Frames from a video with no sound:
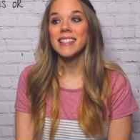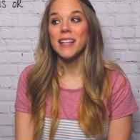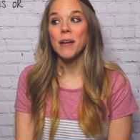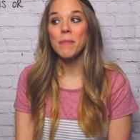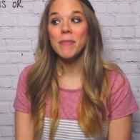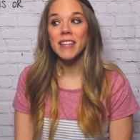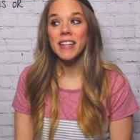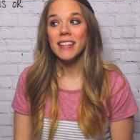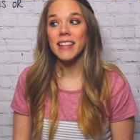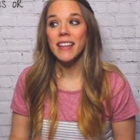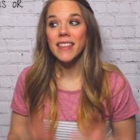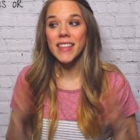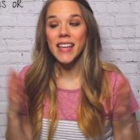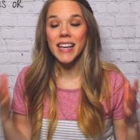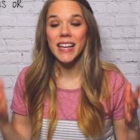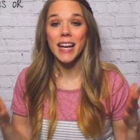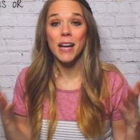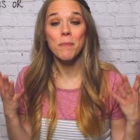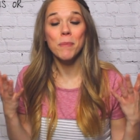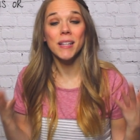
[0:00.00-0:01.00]
something that
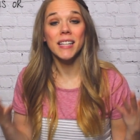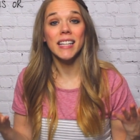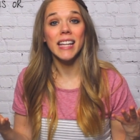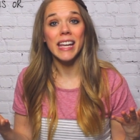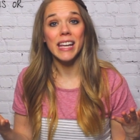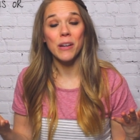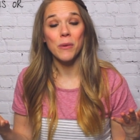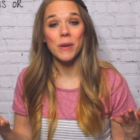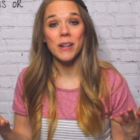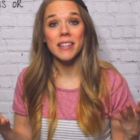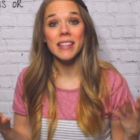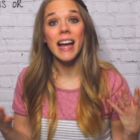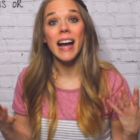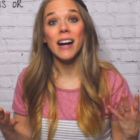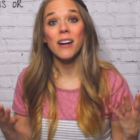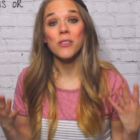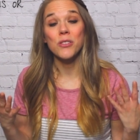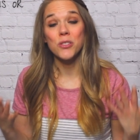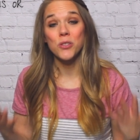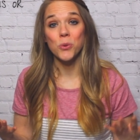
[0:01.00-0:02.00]
they can play with
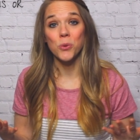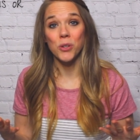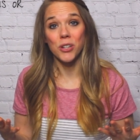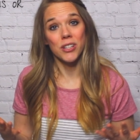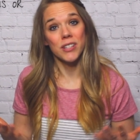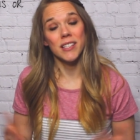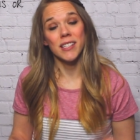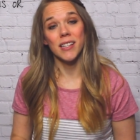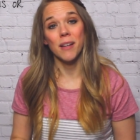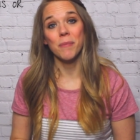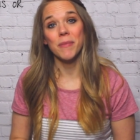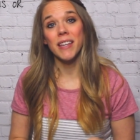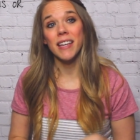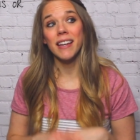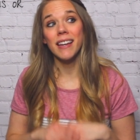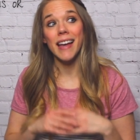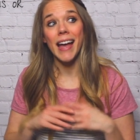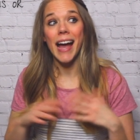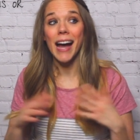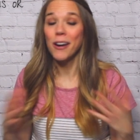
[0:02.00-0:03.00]
outdoors,
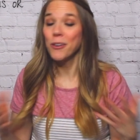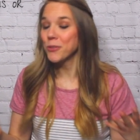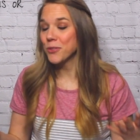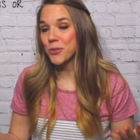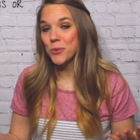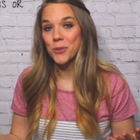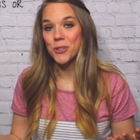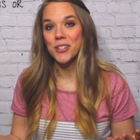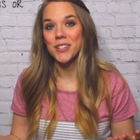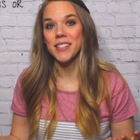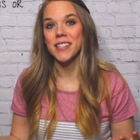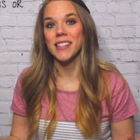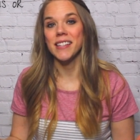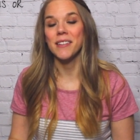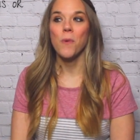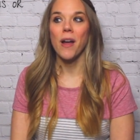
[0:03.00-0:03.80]
something outdoorsy,